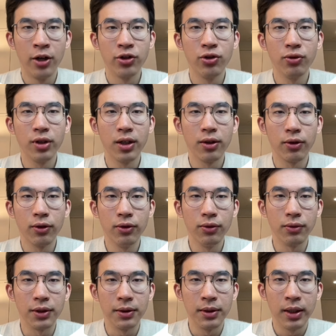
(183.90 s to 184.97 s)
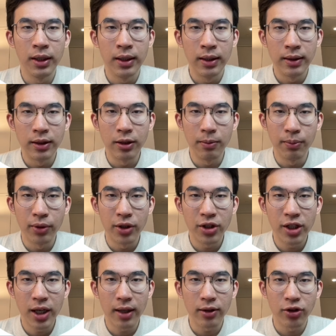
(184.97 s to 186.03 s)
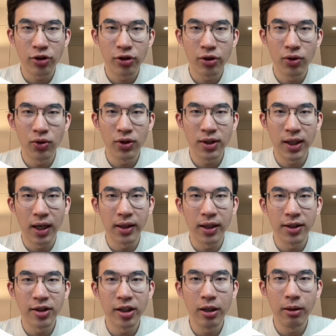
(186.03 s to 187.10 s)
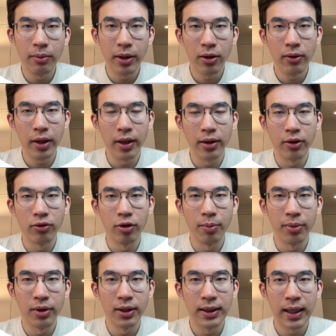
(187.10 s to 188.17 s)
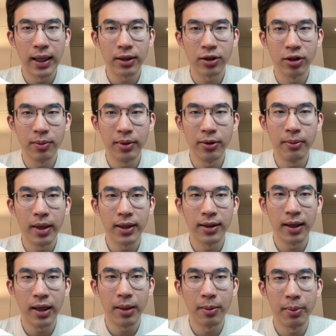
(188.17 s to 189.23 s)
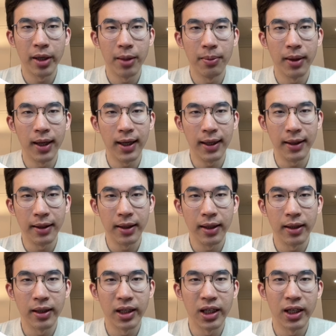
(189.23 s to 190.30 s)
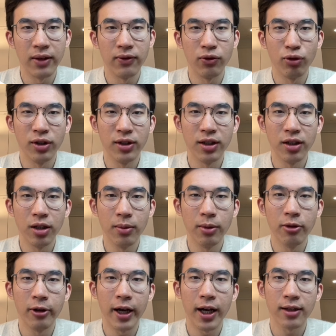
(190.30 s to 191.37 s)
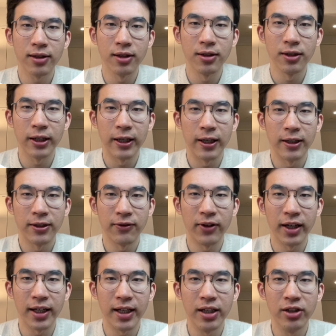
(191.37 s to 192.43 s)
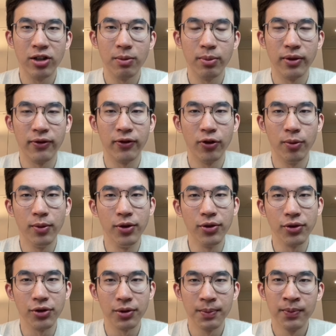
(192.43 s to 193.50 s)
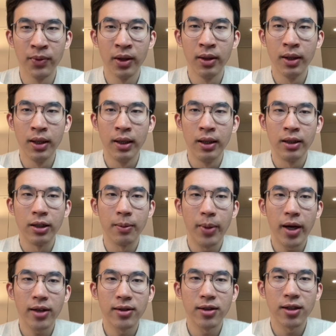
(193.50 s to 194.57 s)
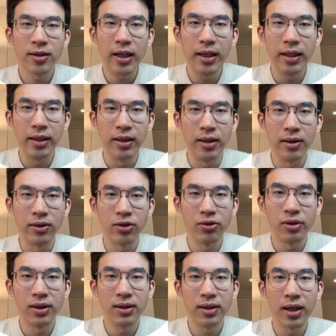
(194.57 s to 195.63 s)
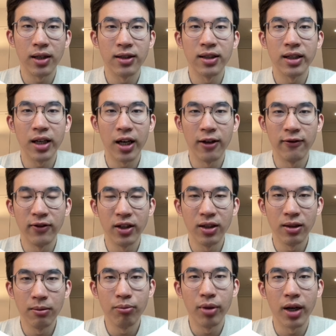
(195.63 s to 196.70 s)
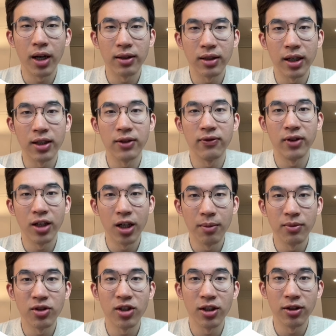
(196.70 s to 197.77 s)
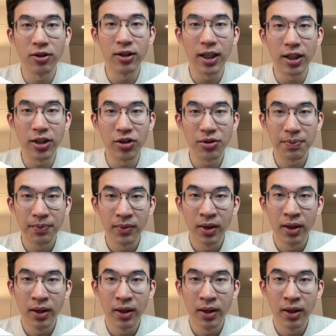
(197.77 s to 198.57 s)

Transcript: To conclude, the project shows that a simple and reproducible MATLAB pipeline can give reasonable accent classification performance. The best setting is train set CMVN plus SVM standardized.